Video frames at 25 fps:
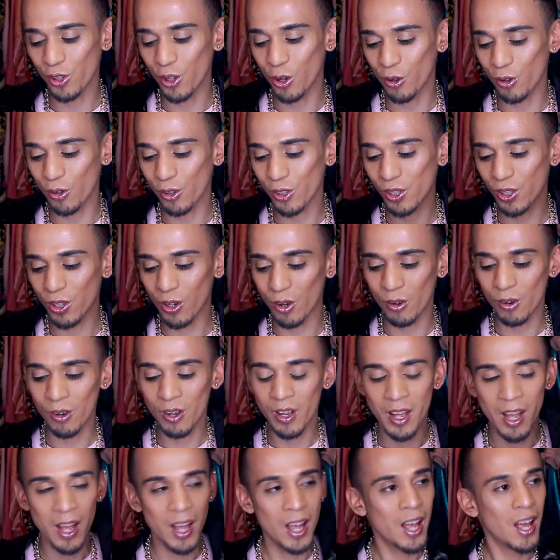though so
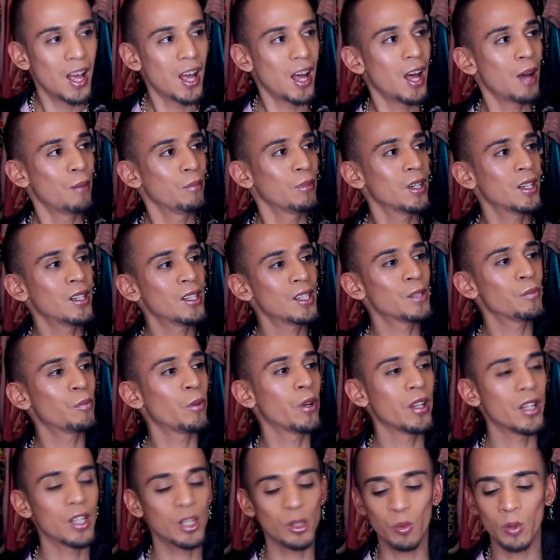i'm gonna
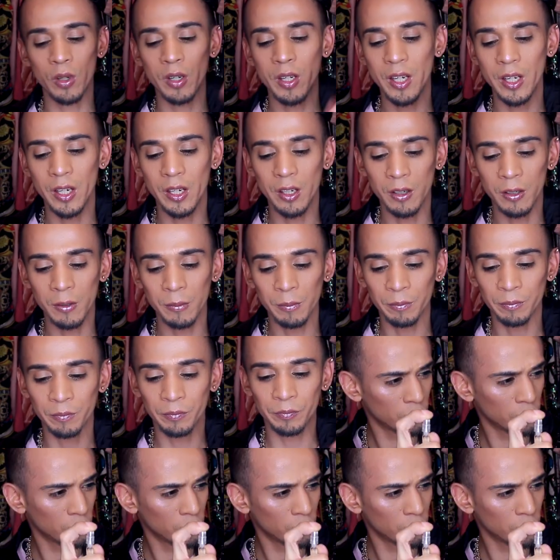spray this one here